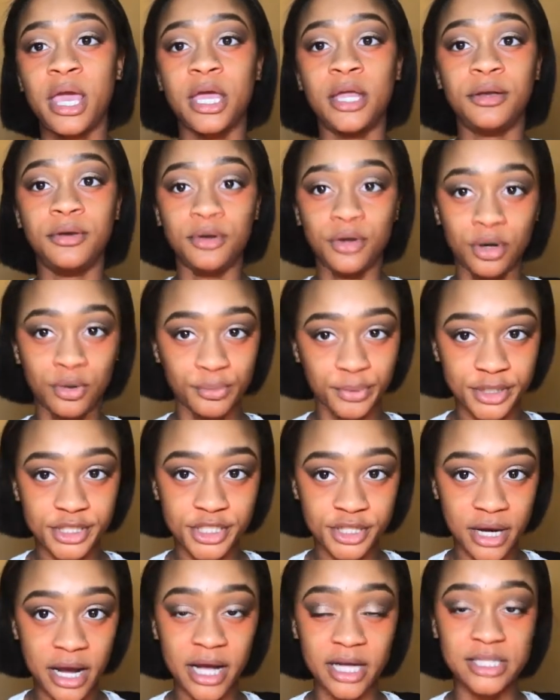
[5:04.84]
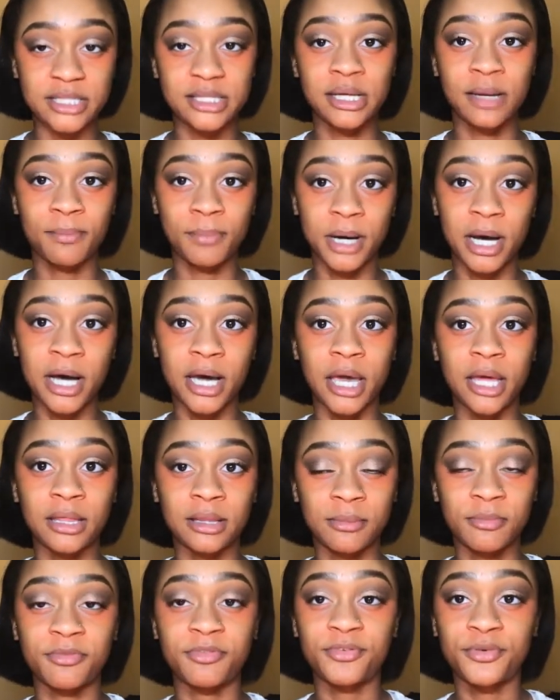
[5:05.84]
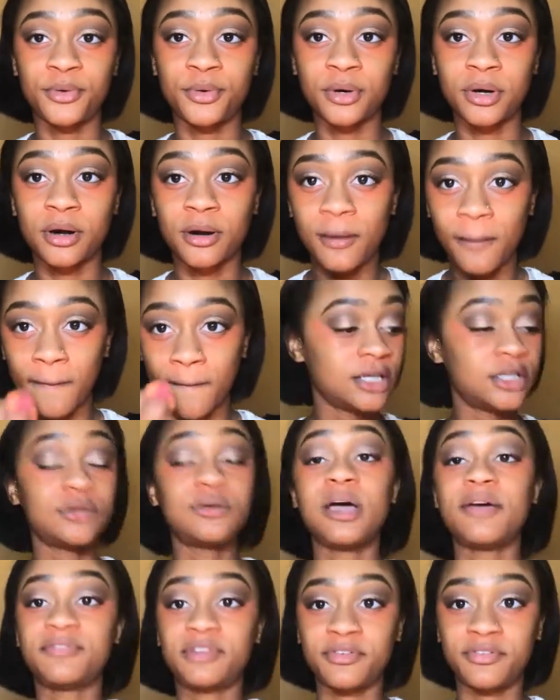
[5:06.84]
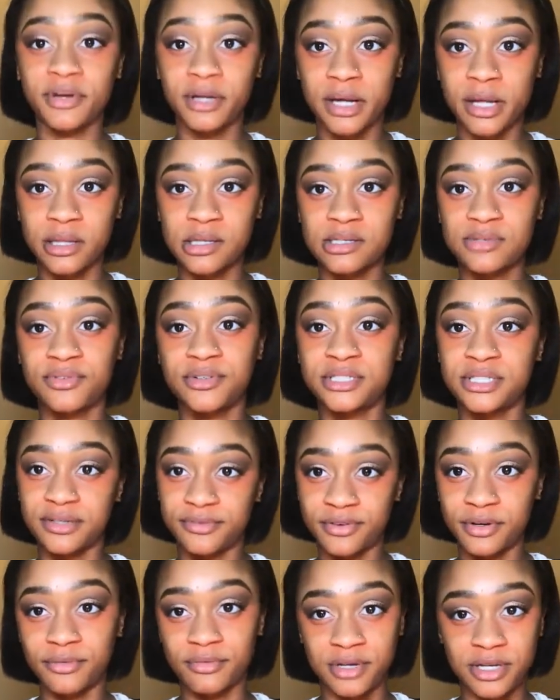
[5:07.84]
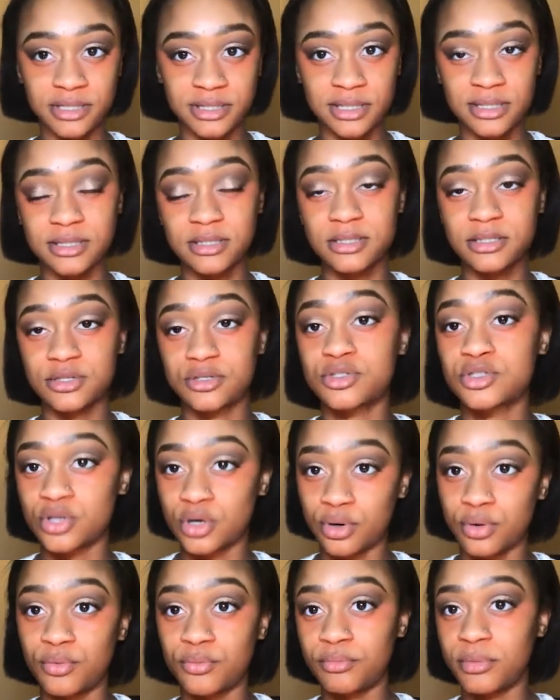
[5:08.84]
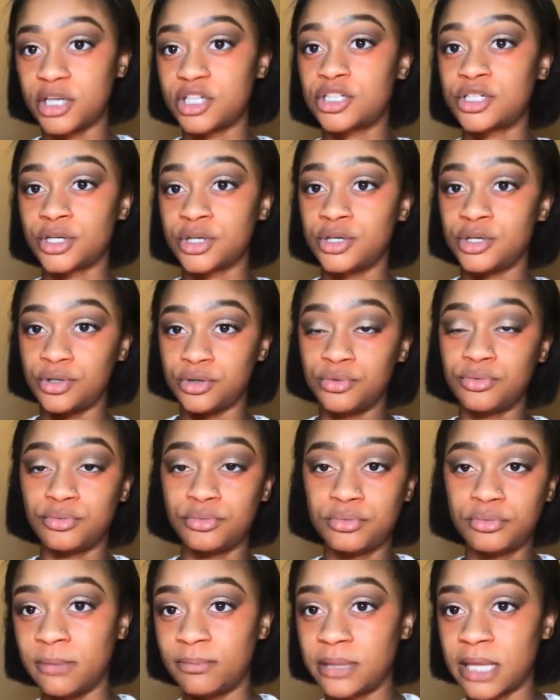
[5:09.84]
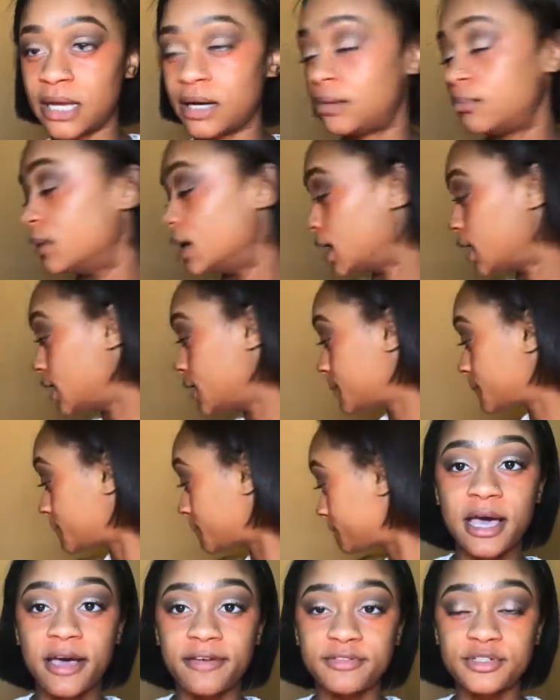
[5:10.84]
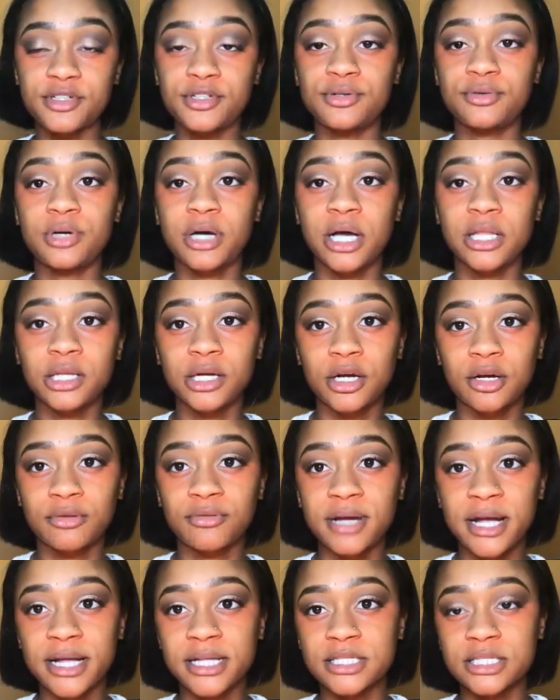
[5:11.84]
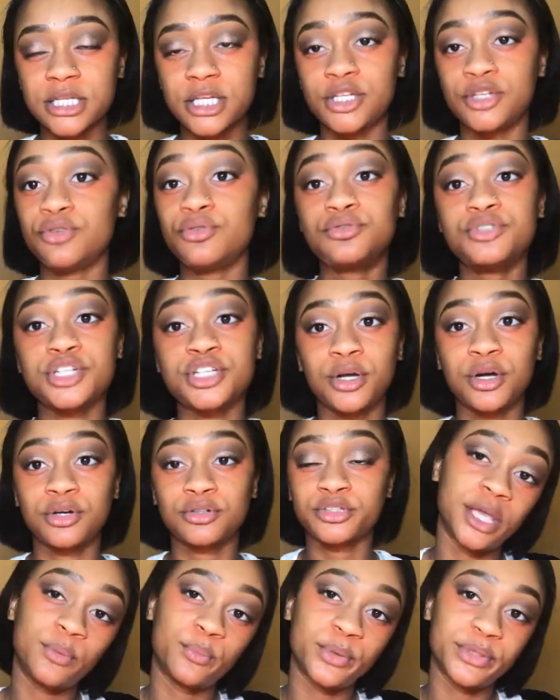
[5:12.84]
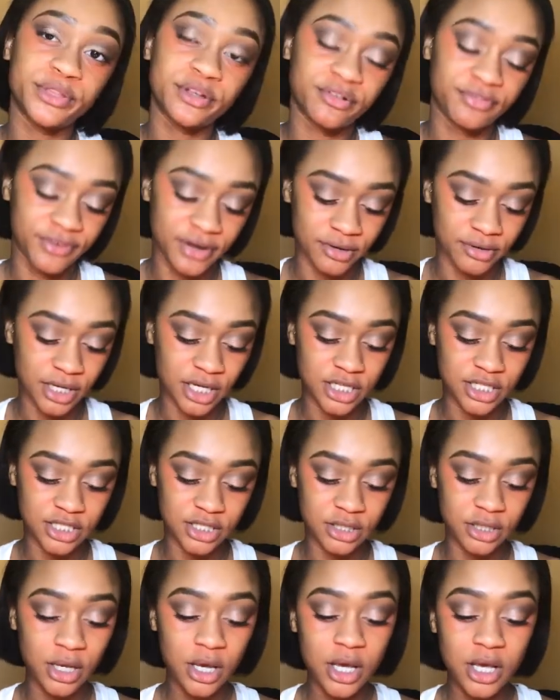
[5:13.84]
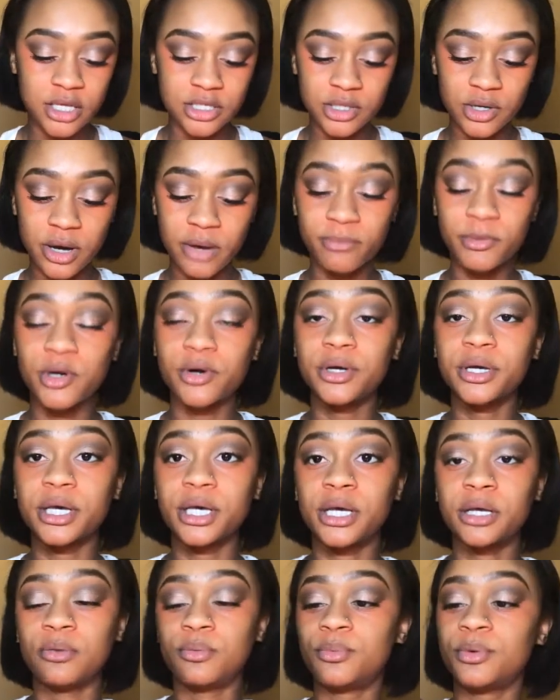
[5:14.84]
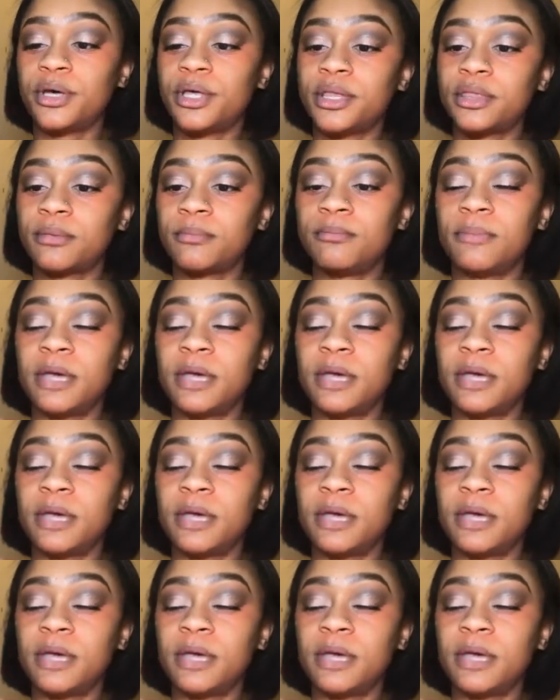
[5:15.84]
and know what you're actually buying them for. They do have different colors for different reasons, so make sure you keep that in mind. After you color correct, you want to go in with your foundation. So I'm going in with